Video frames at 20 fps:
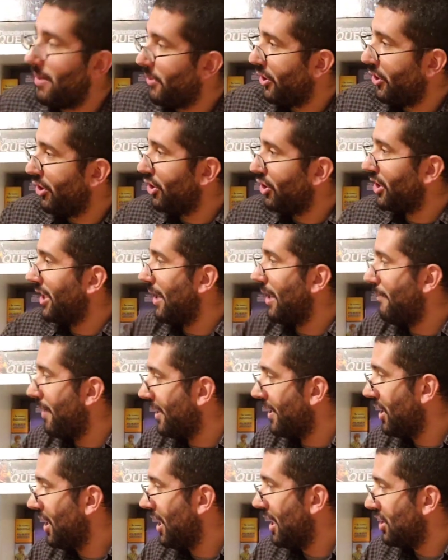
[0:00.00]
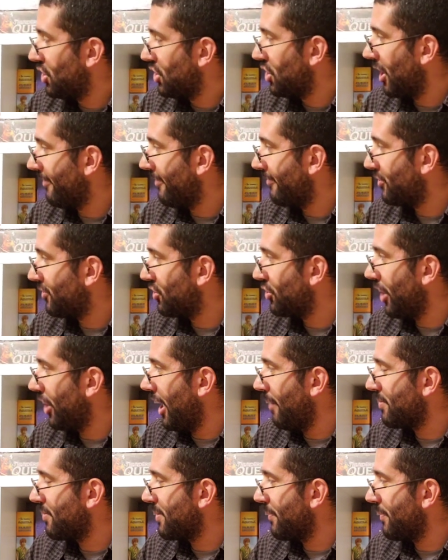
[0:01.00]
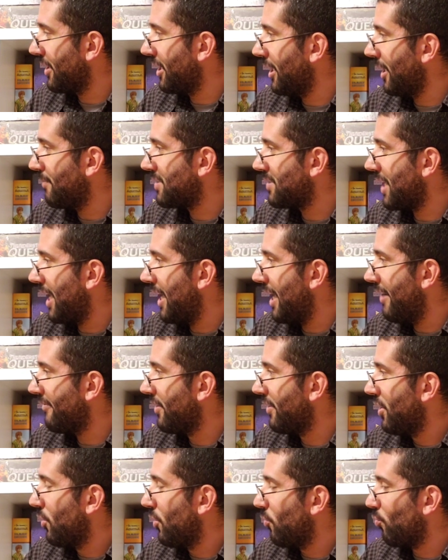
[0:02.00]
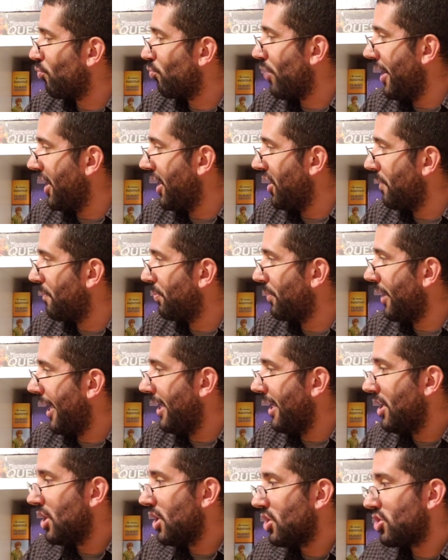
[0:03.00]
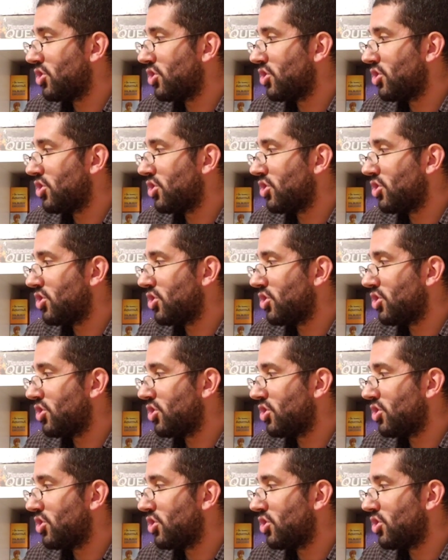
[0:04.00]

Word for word: I'm here looking at my shelf of shame, some of the games that I have ready to play.